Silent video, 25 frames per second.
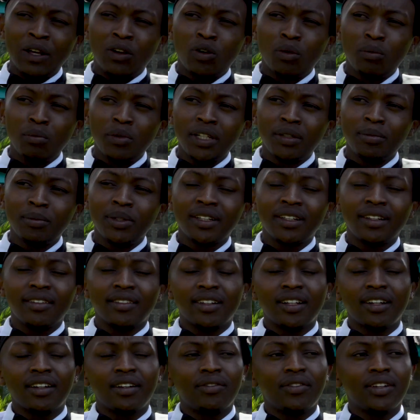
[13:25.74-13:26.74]
commitment
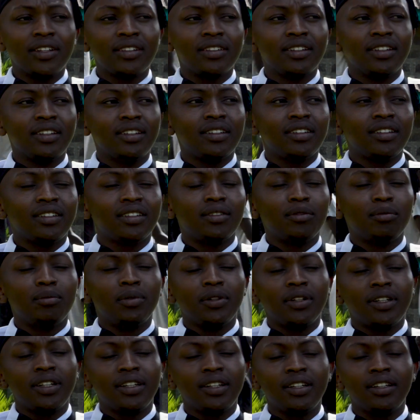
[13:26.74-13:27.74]
and sacrifice
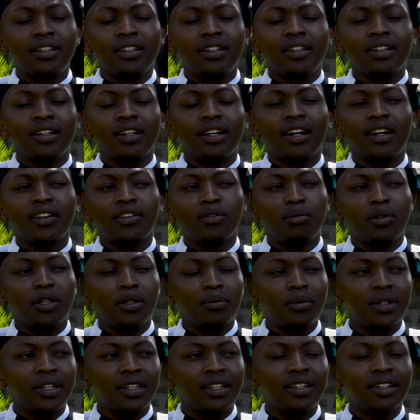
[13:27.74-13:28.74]
he has
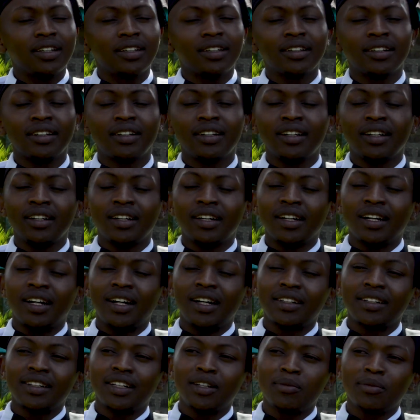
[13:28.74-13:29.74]
been making,
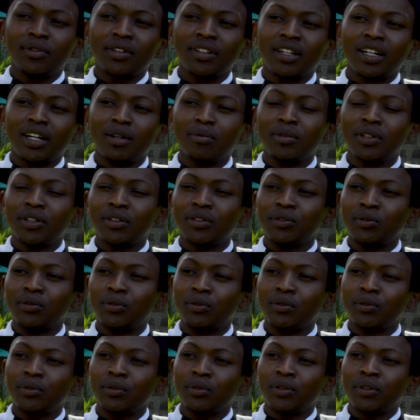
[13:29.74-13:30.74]
at times coming
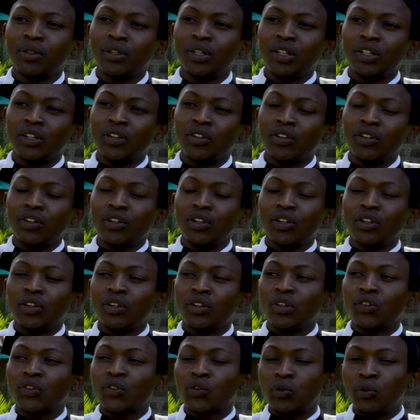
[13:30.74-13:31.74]
to
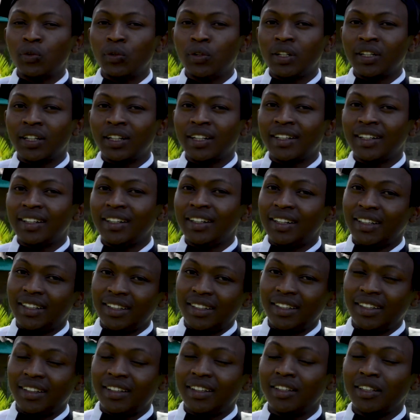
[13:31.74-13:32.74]
school
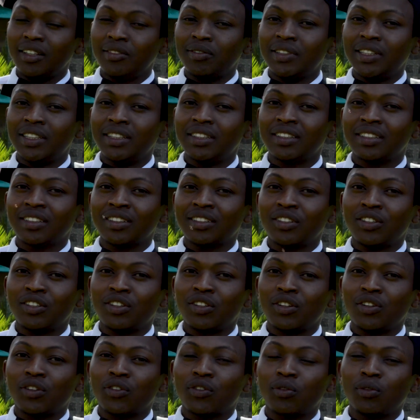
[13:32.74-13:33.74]
late in the evening,
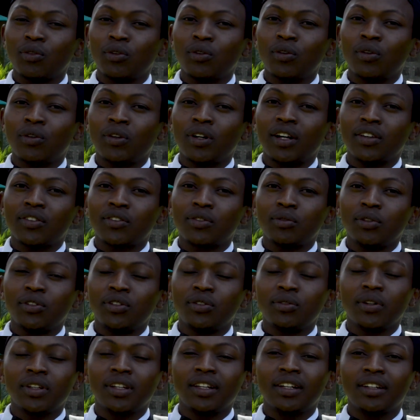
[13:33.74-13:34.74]
so as to
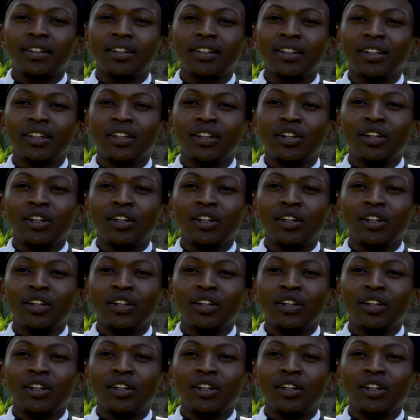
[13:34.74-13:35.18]
ensure that